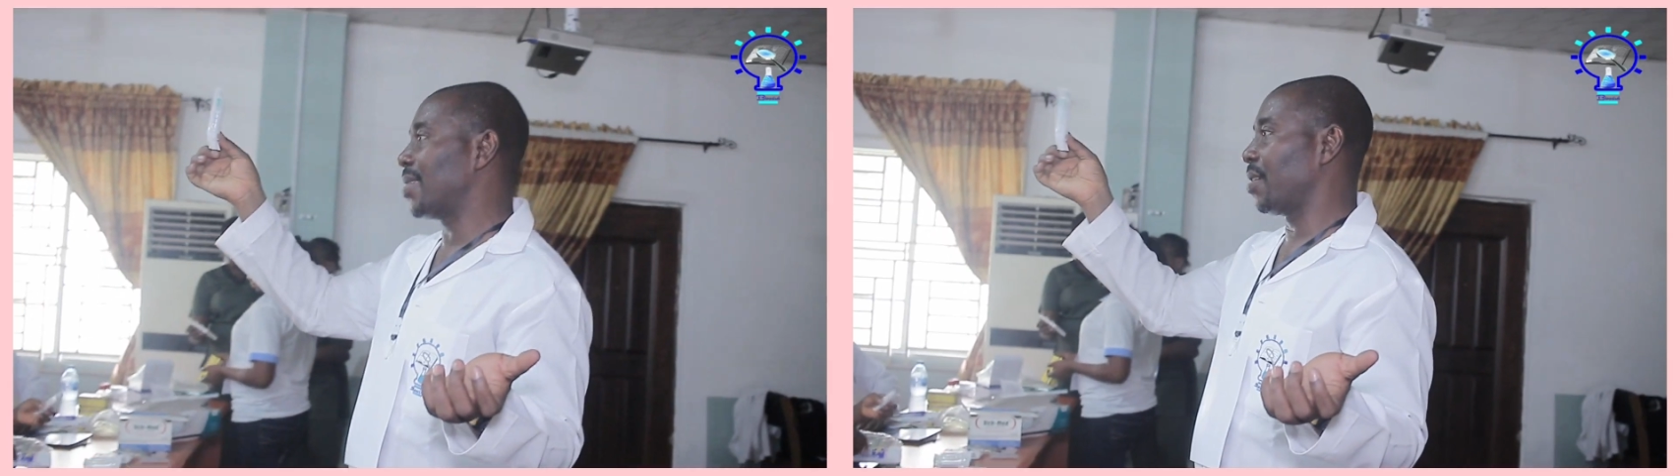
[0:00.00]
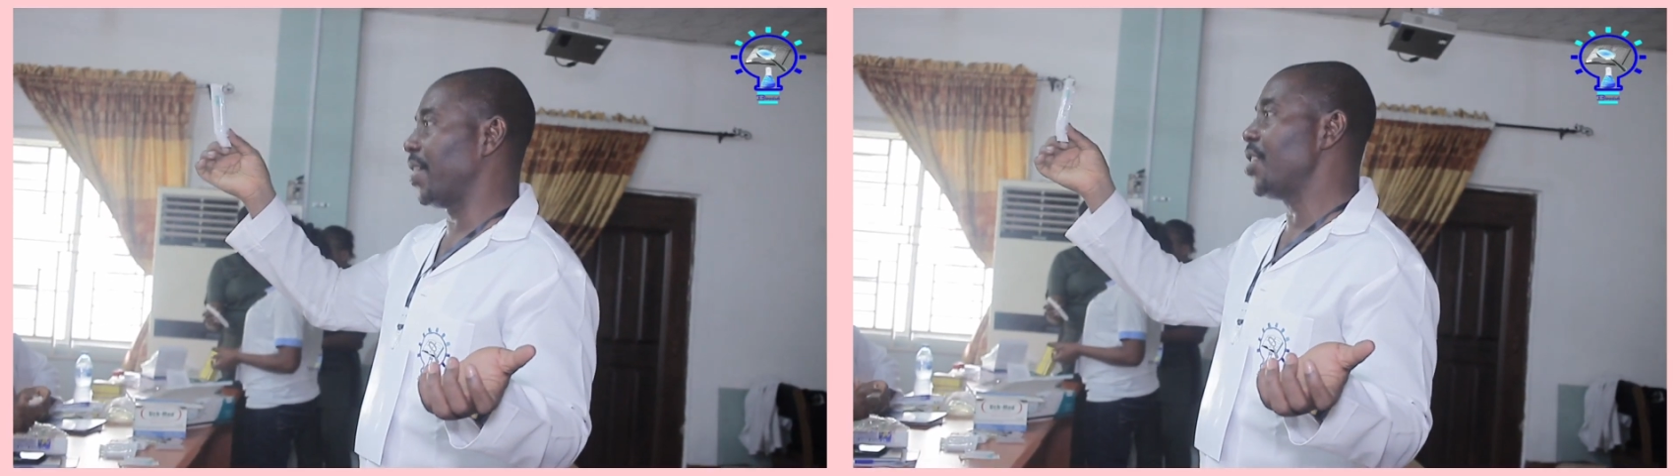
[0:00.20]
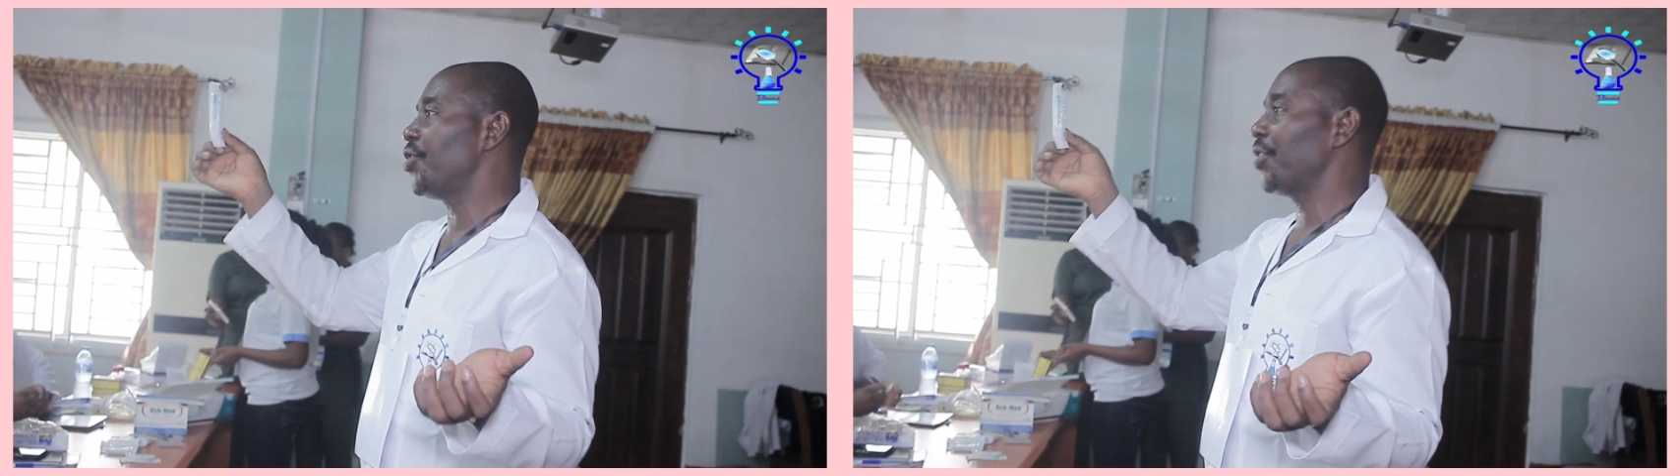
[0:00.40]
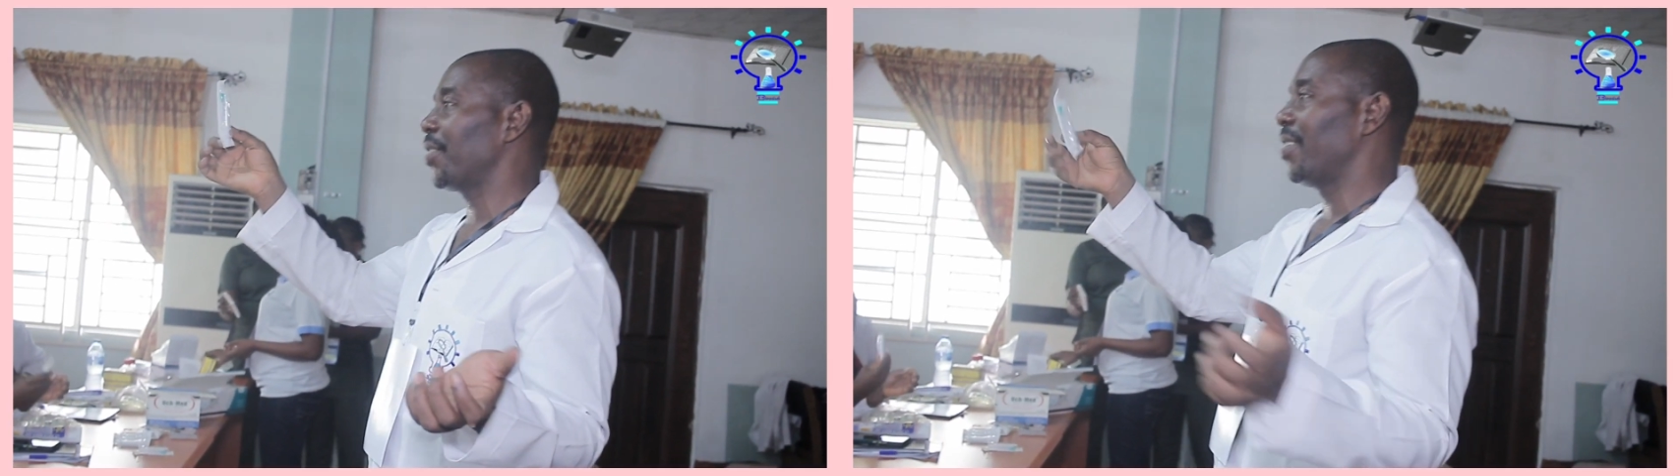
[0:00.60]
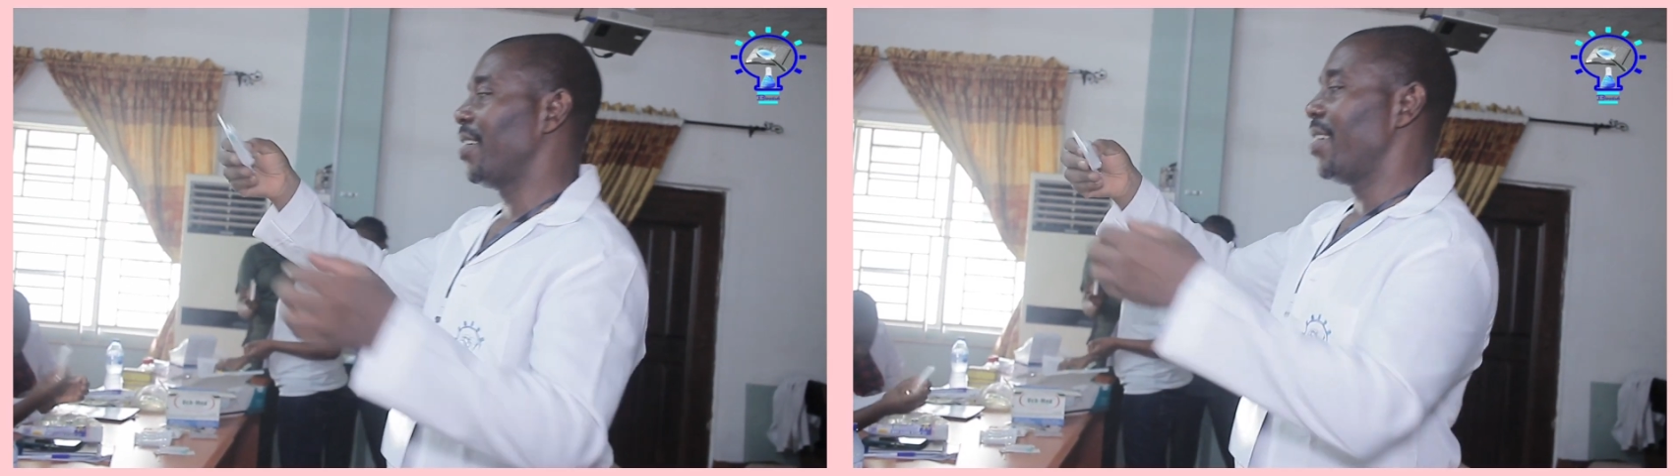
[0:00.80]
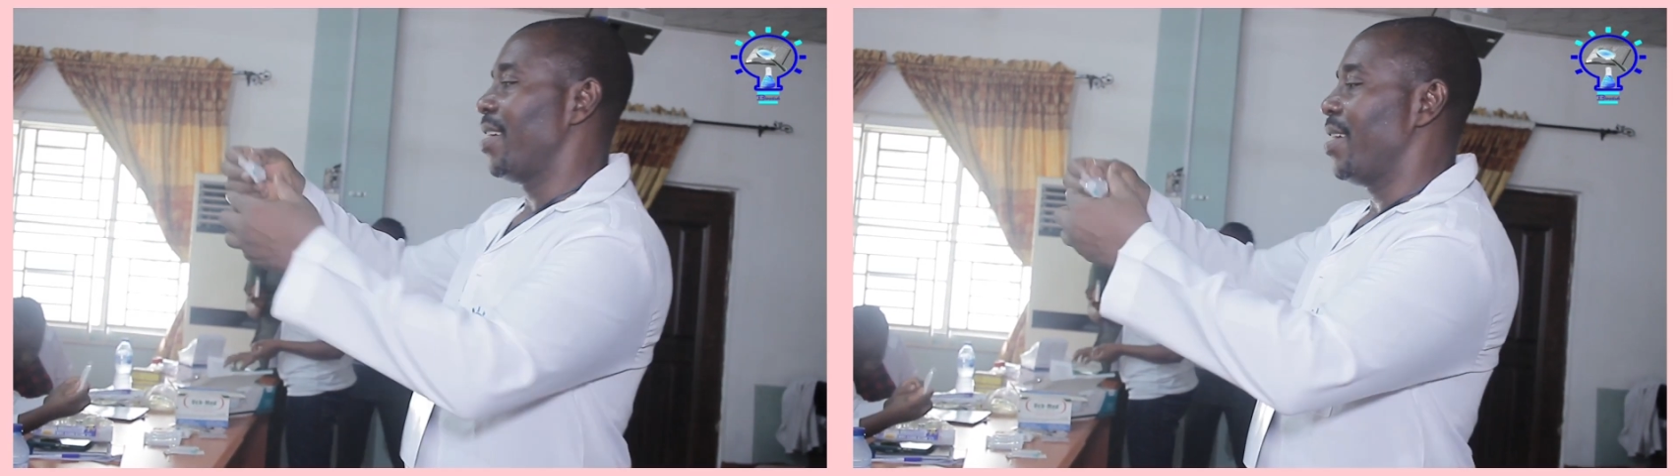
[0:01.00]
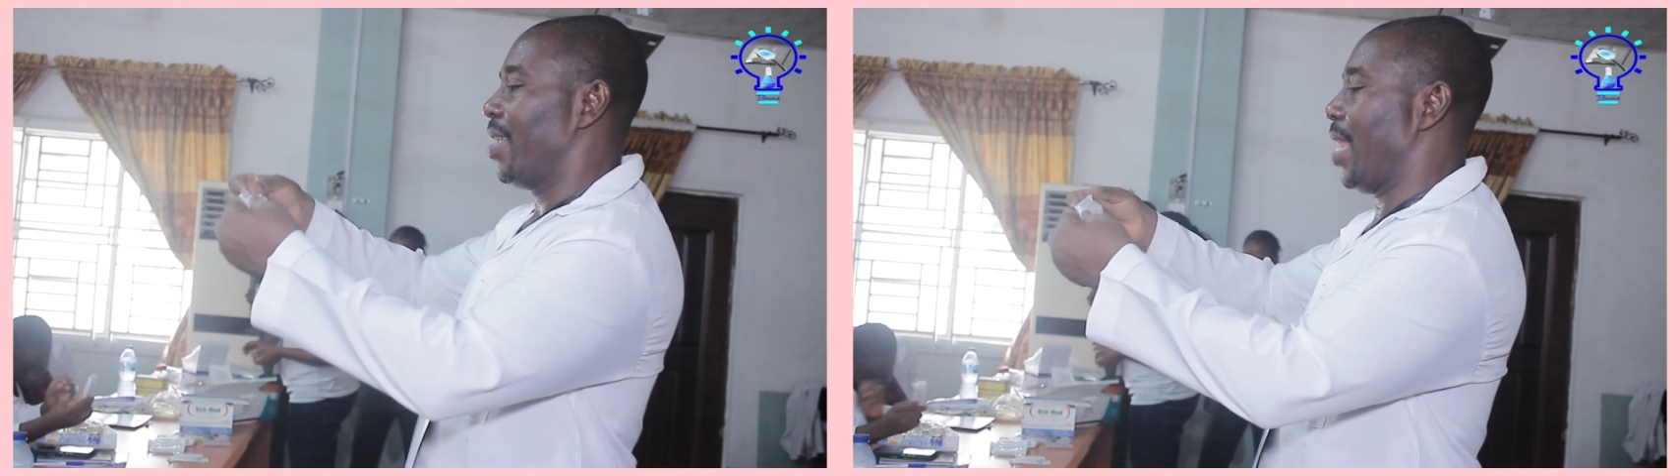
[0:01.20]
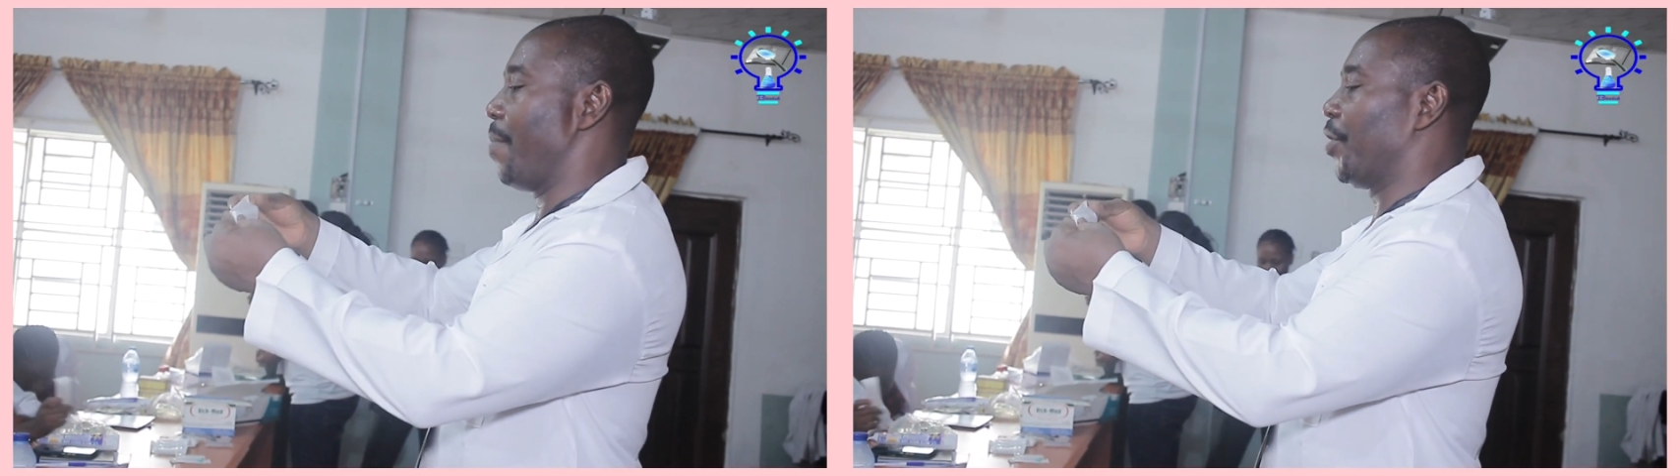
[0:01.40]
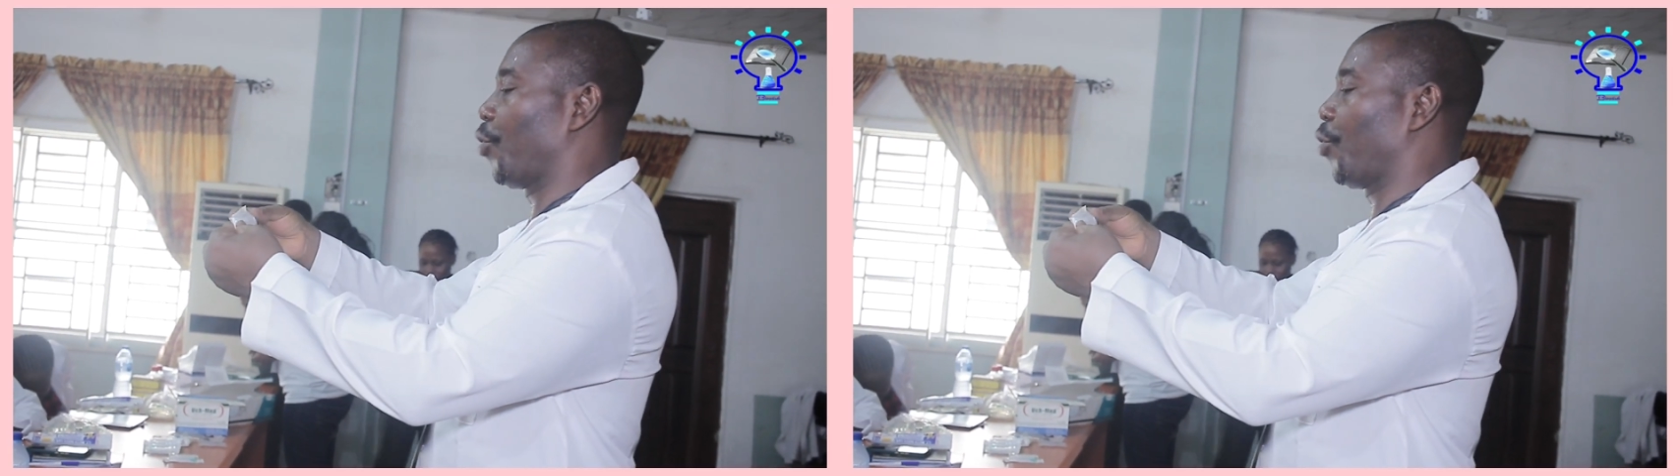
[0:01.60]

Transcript: syringe. Let me